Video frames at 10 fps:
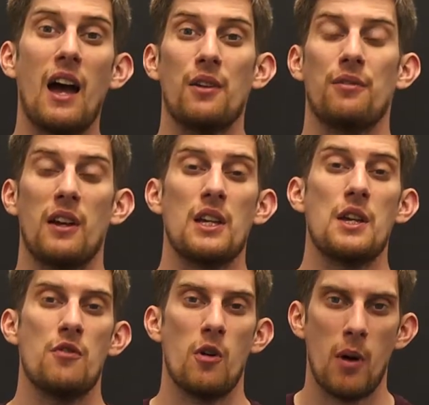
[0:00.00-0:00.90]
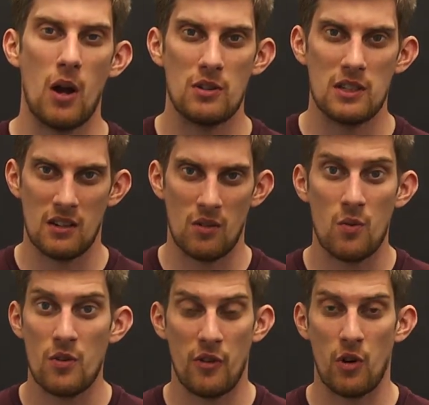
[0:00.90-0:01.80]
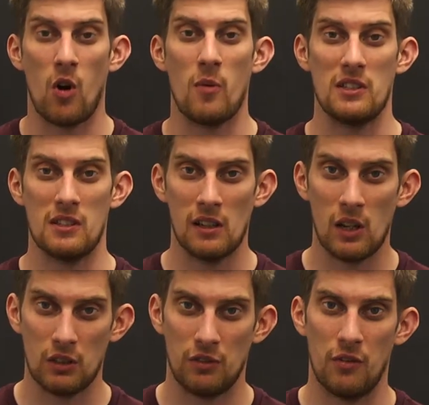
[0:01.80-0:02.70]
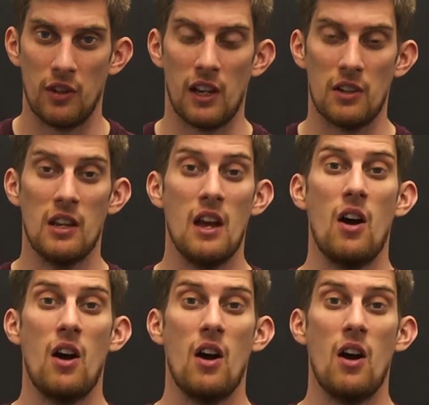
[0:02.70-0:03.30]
and thank you for posting all of your comments in the last few videos.